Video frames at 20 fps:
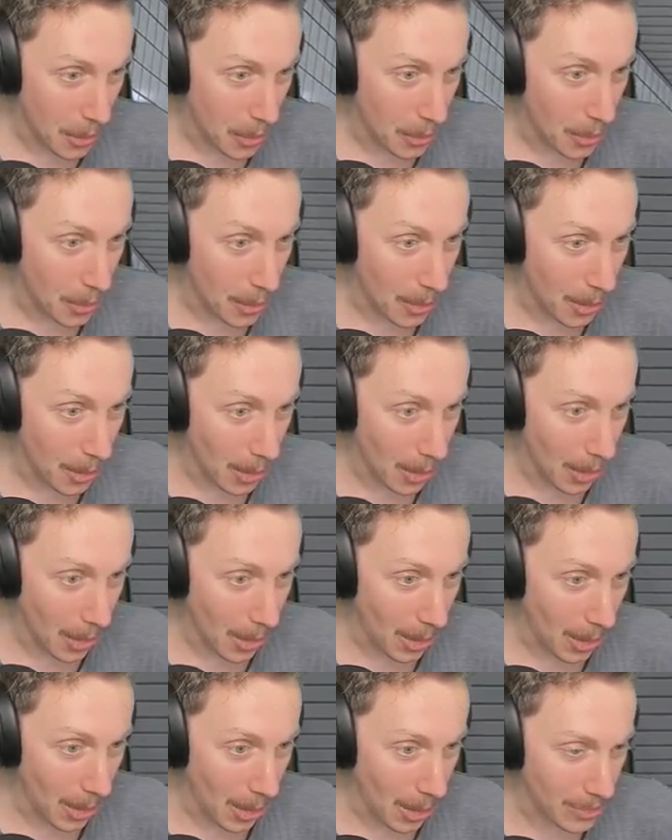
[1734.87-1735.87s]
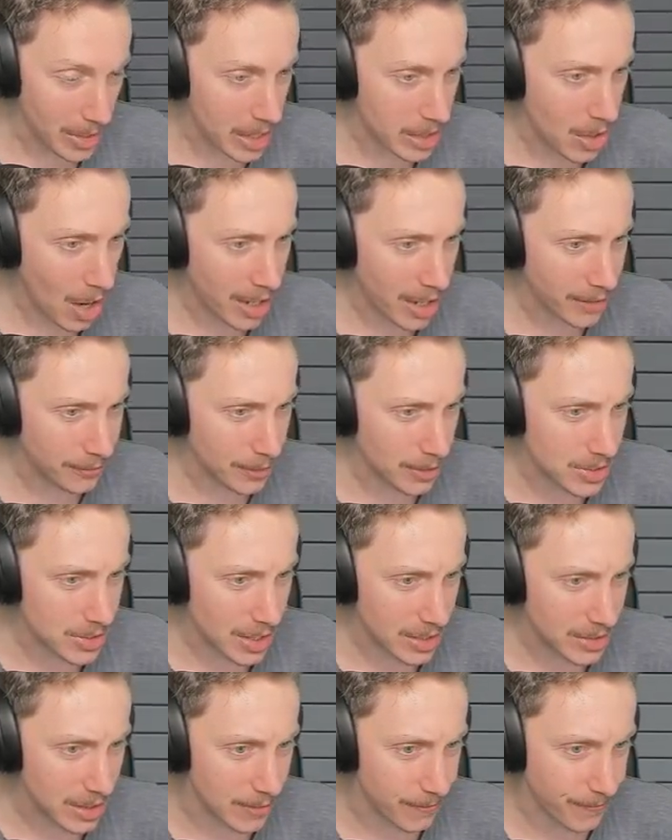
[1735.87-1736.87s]
Ooh! It kind of looks
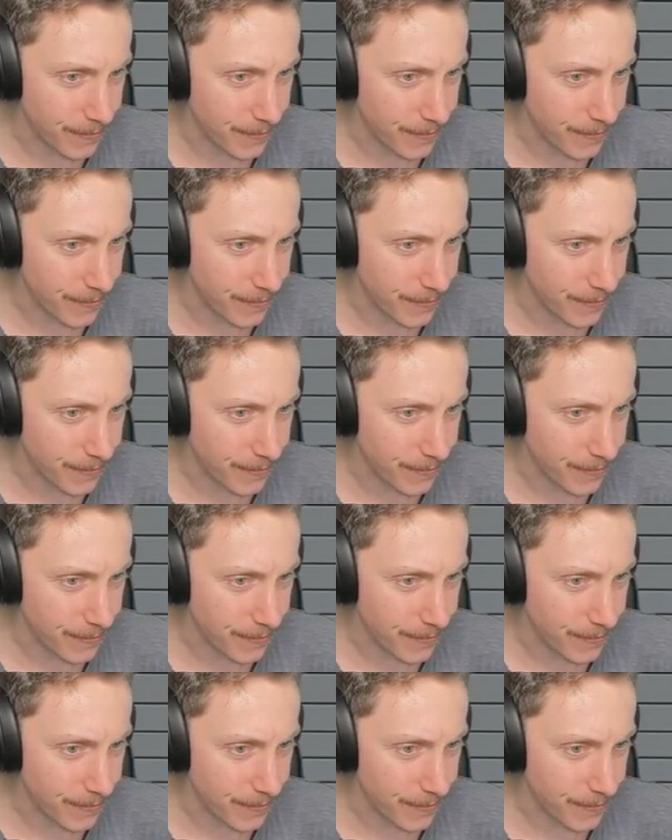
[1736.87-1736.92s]
like the